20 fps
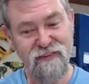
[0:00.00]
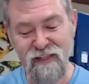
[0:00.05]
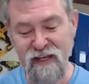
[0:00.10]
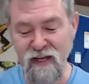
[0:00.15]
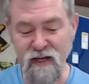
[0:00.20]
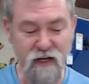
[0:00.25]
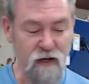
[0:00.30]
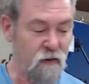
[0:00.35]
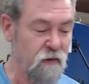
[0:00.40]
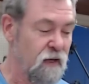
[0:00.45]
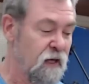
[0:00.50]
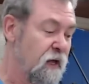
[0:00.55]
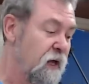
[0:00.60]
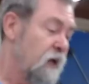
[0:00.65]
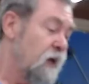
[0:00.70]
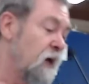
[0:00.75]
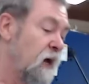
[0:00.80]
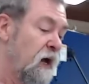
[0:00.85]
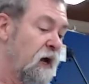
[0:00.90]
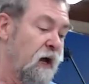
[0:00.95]
There you go.
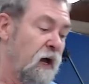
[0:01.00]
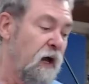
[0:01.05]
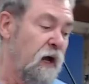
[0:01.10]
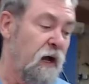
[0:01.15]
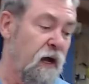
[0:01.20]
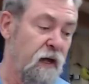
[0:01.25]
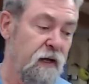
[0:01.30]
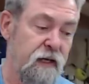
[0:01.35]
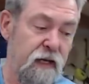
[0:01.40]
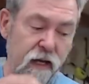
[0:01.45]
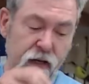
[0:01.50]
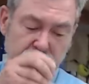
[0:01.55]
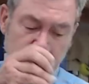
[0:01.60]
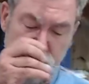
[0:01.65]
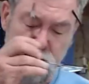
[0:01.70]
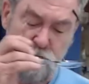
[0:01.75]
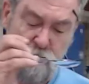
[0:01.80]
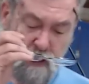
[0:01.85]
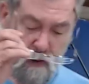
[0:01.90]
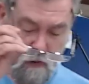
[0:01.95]
Okay,
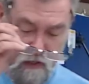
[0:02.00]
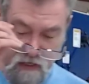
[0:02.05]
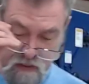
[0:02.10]
so